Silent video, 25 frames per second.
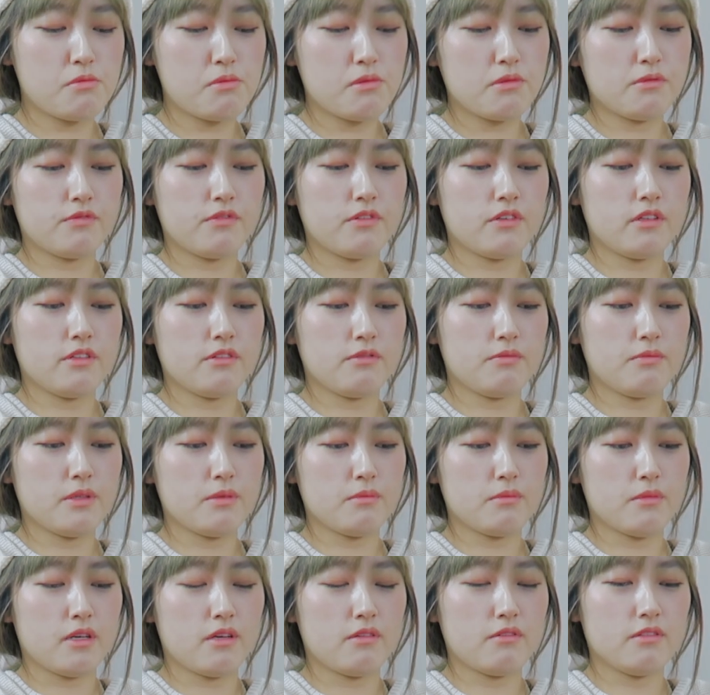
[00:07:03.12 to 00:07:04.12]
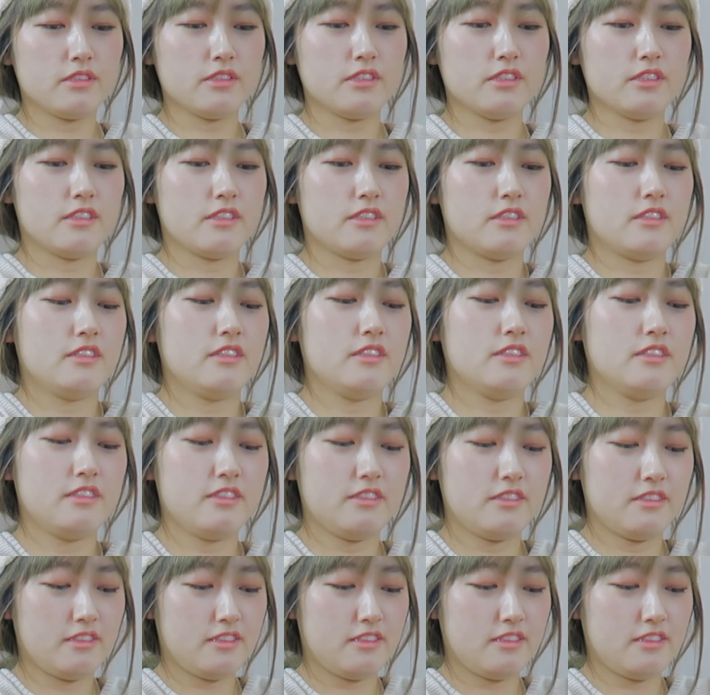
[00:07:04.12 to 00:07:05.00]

would have been fun if my mom was here.